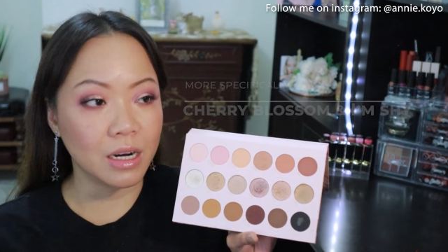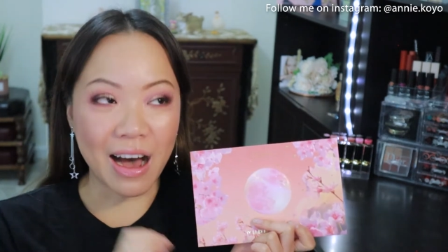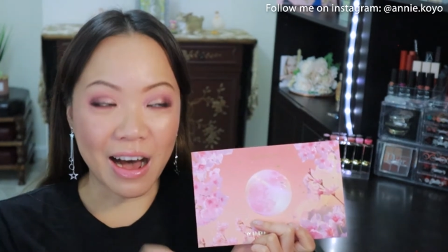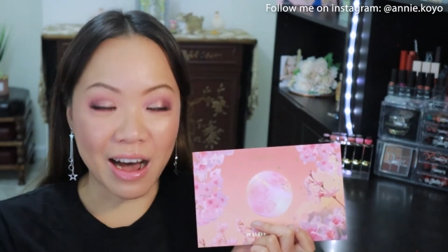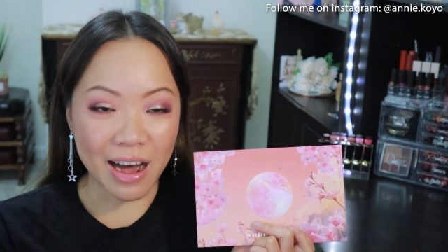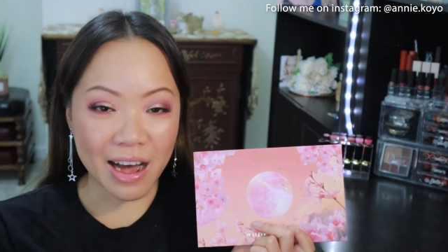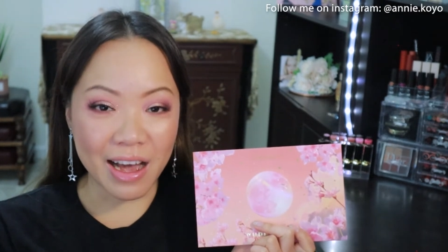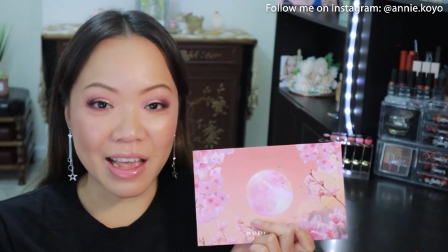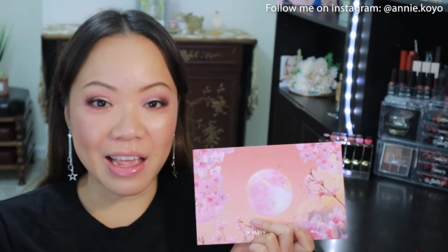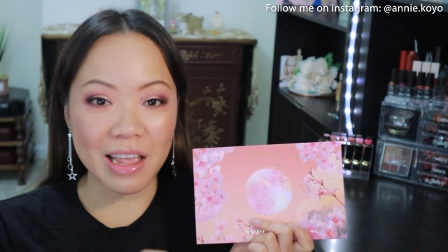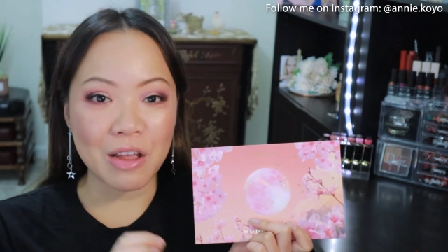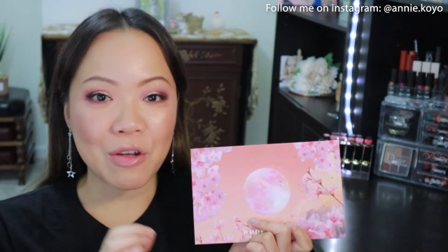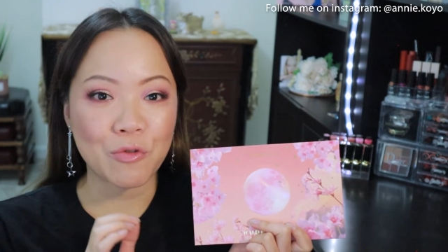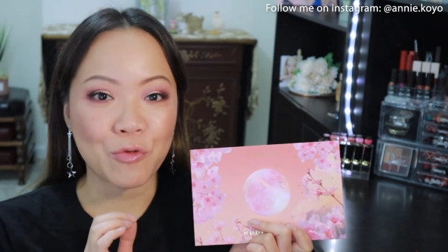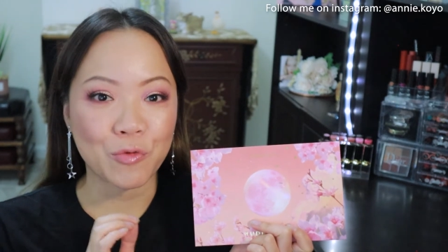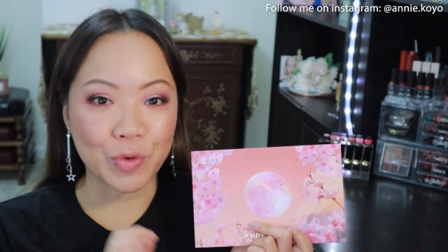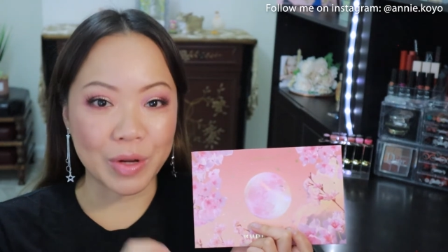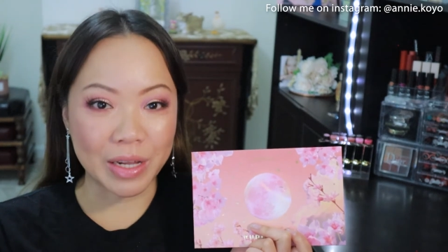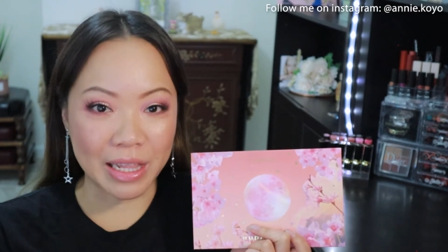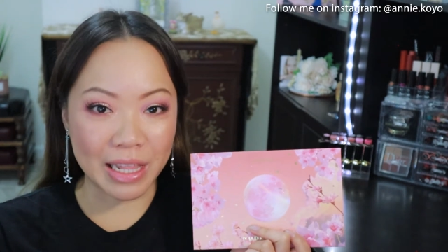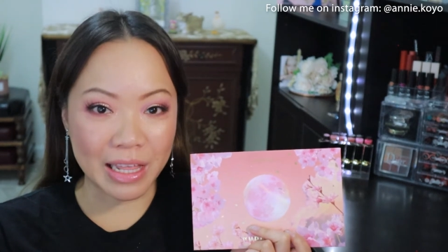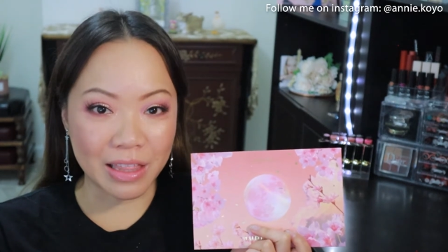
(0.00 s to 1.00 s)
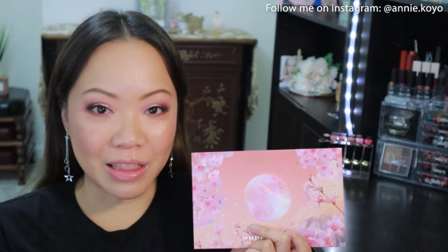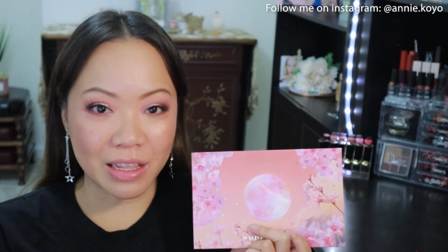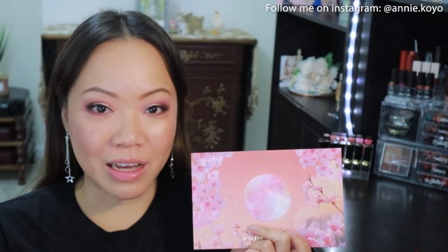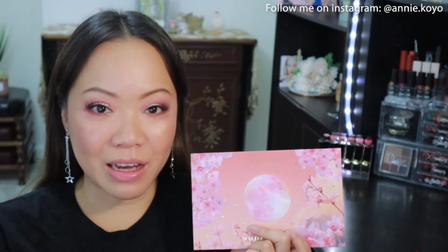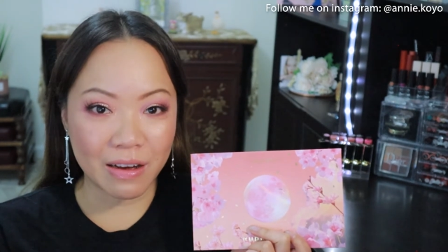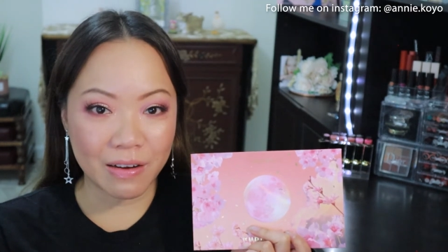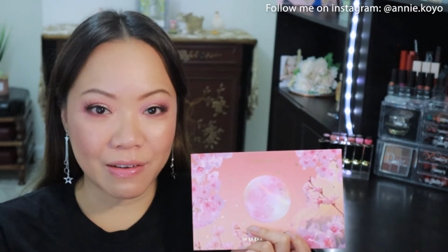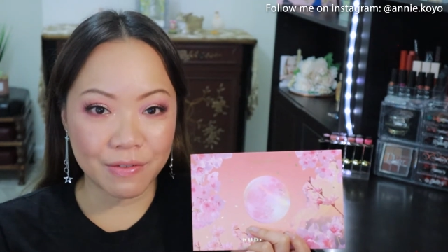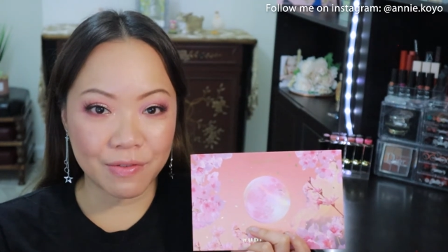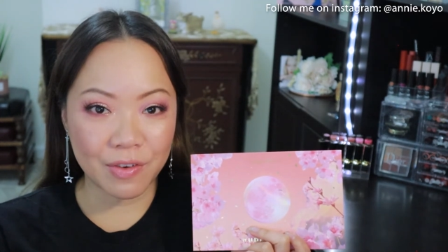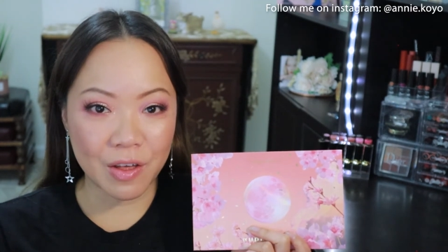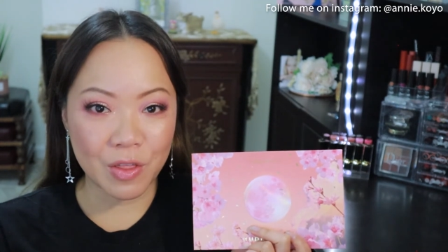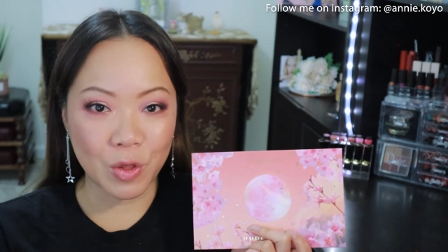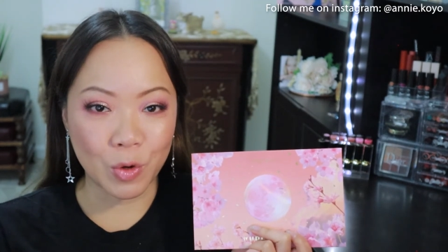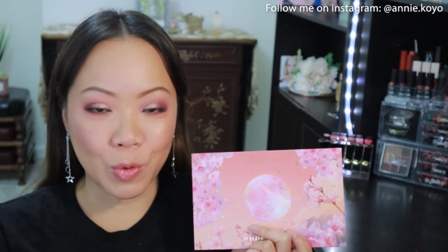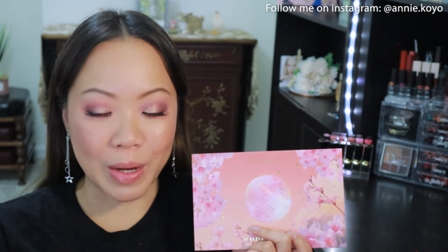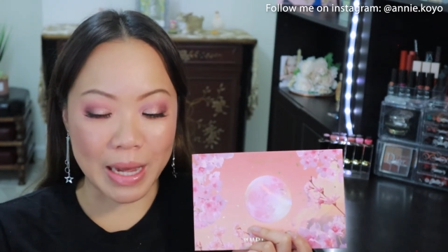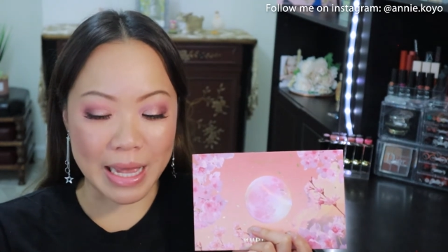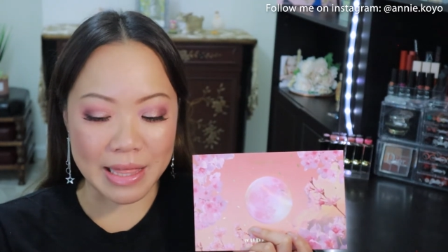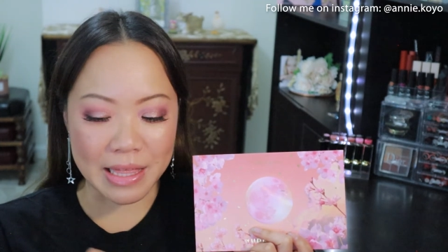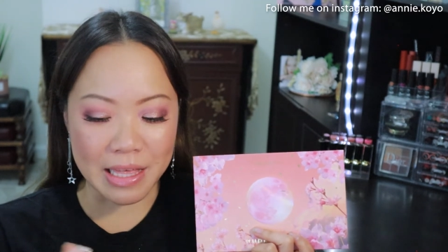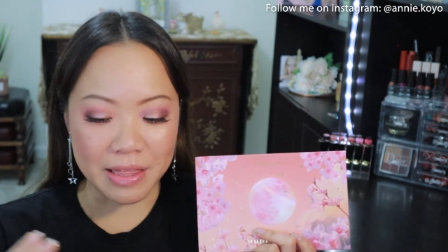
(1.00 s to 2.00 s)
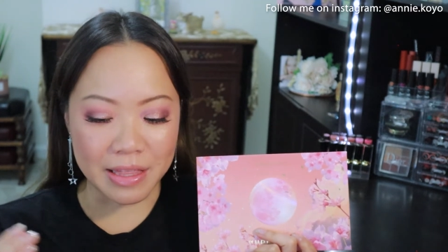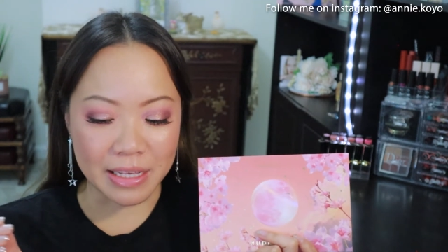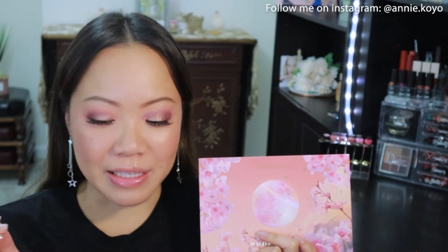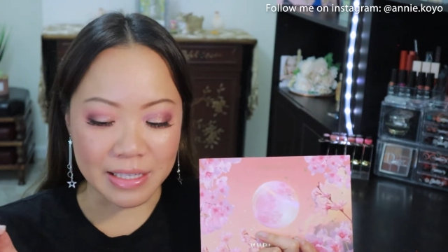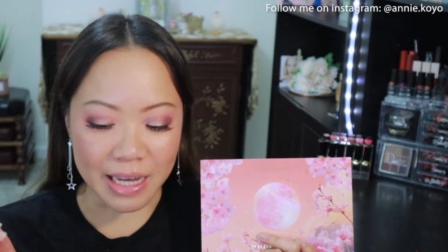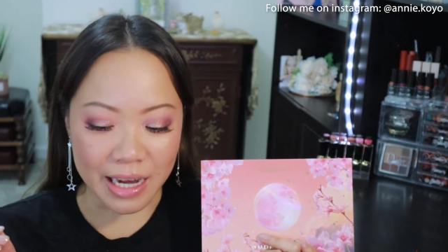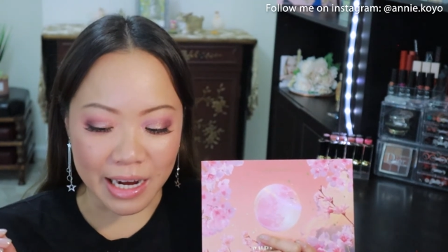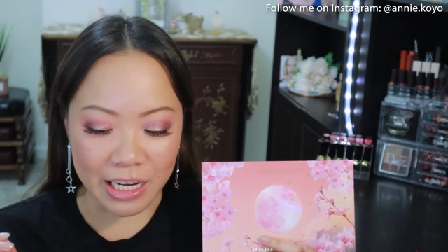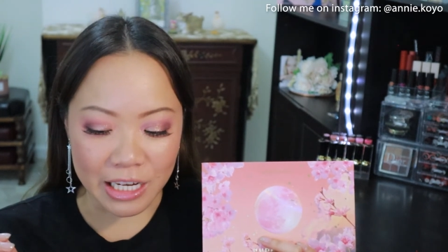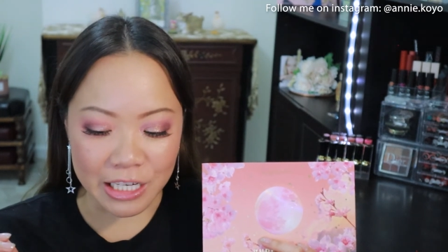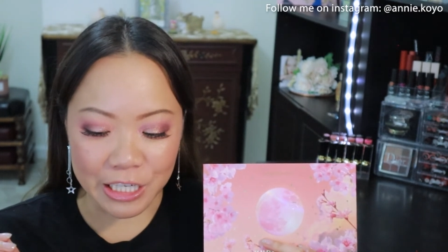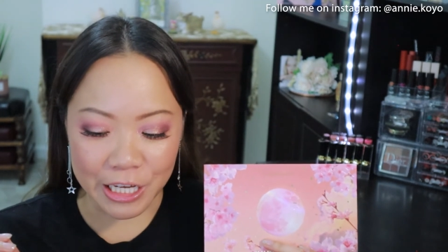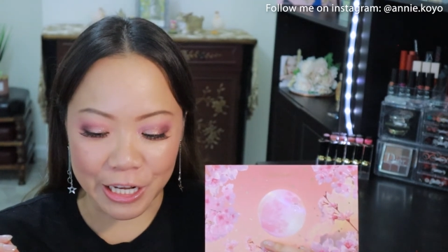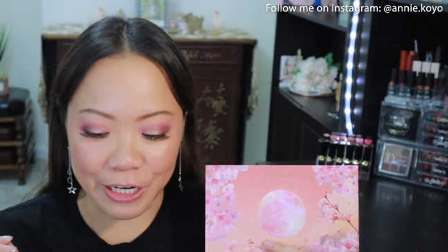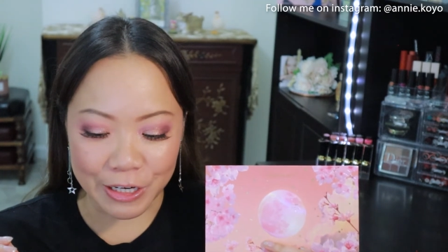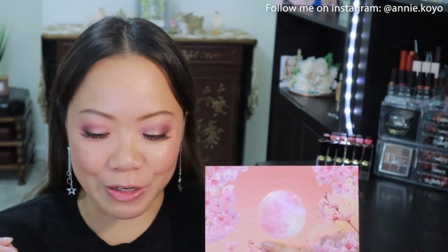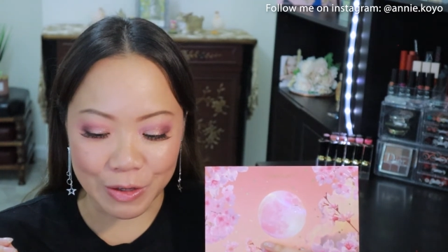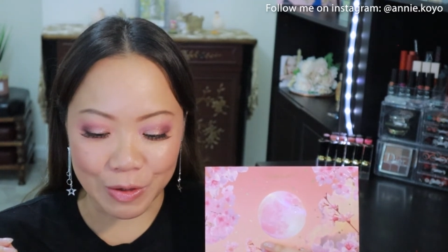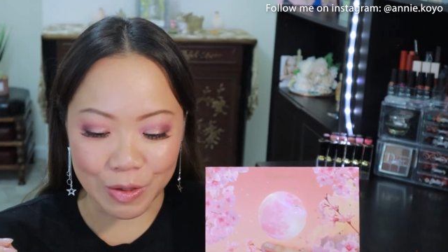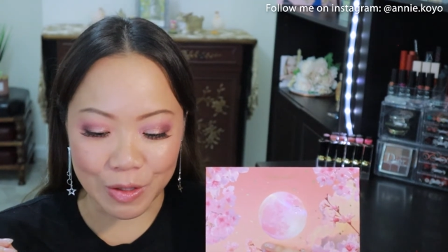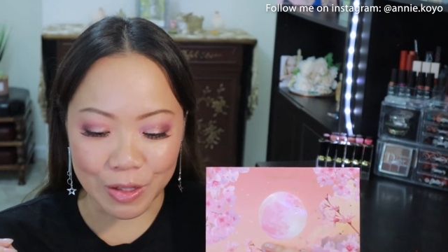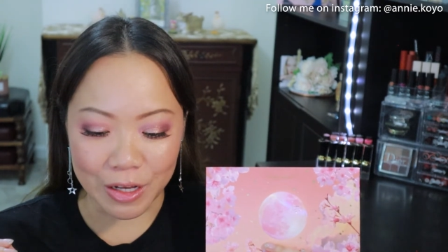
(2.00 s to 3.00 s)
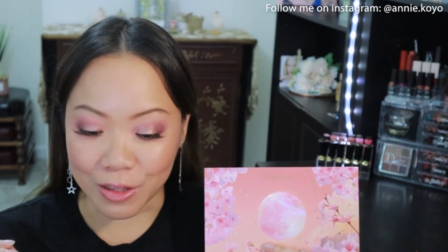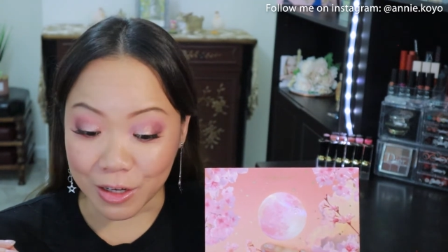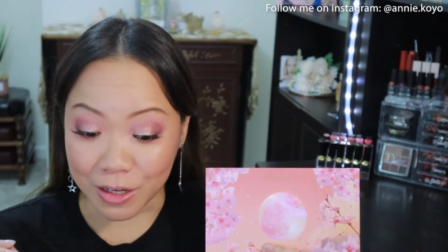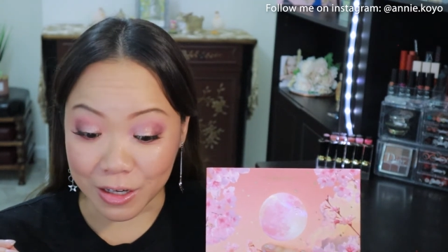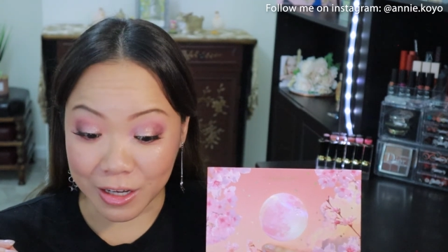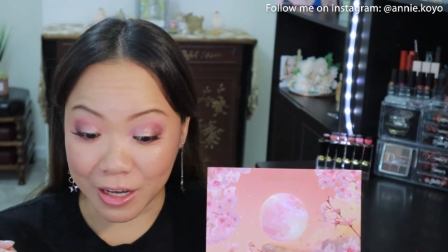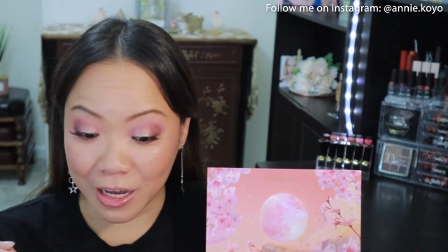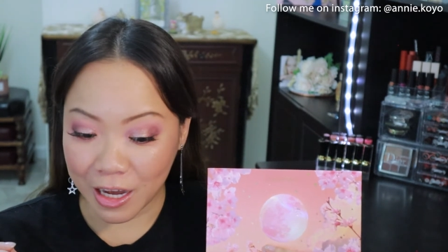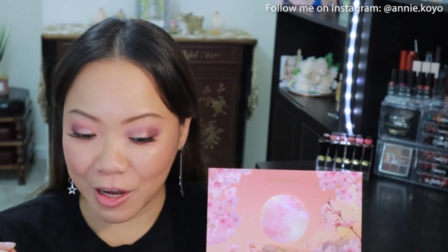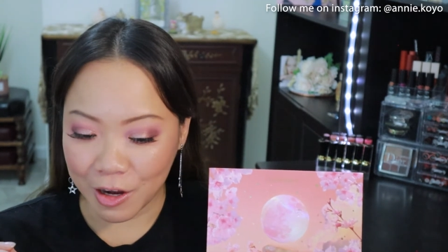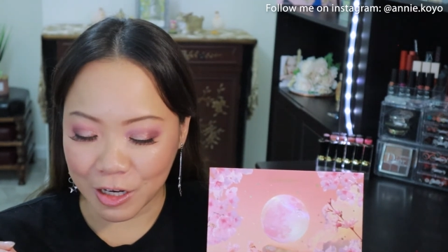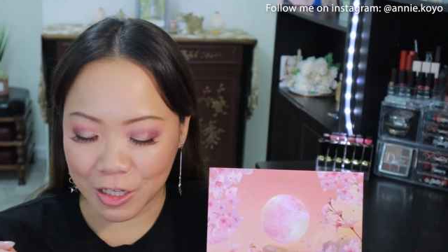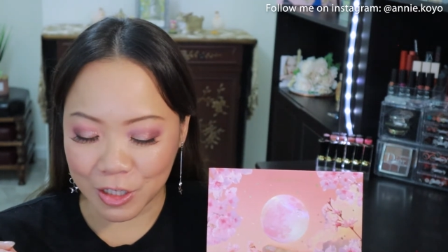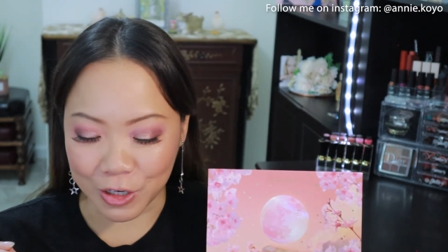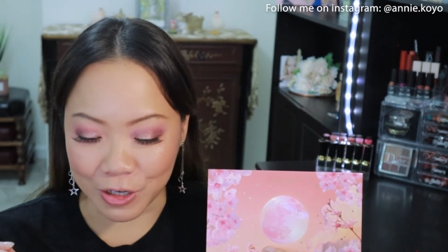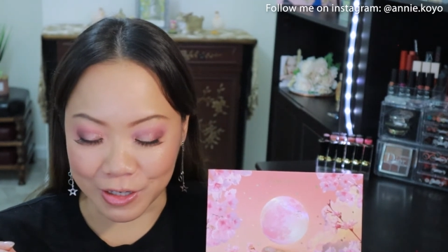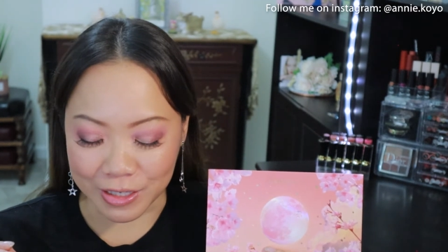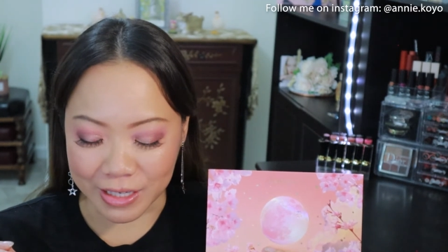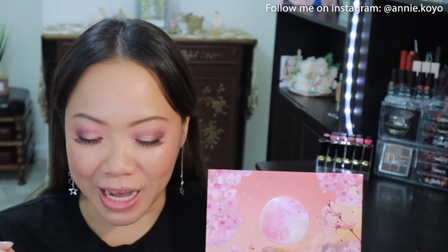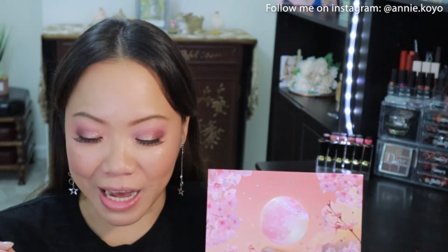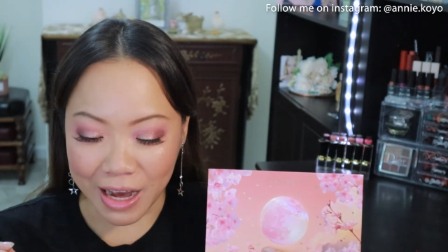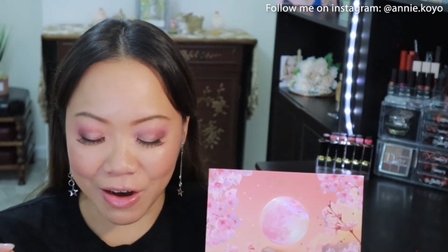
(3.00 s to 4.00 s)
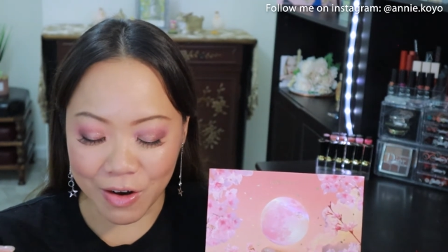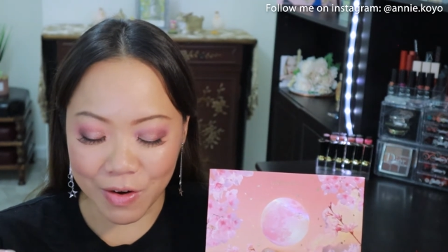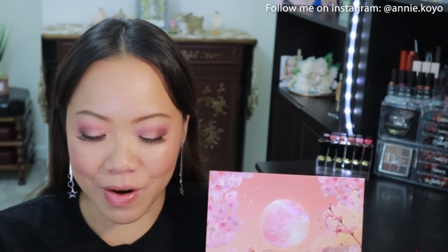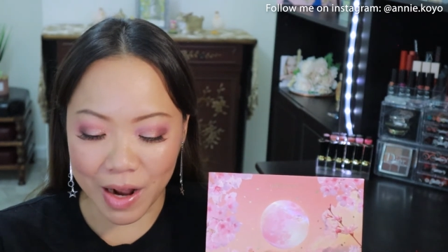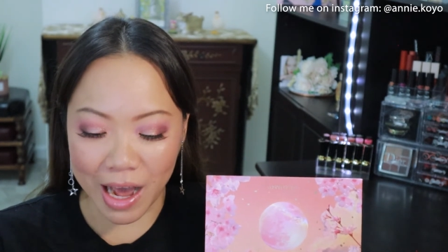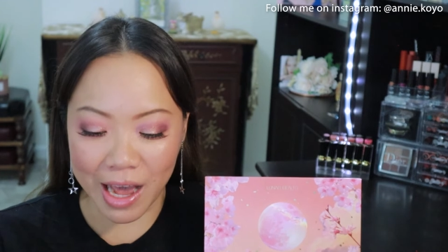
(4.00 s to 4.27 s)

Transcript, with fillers: I really love the way that this eyeshadow look turned out.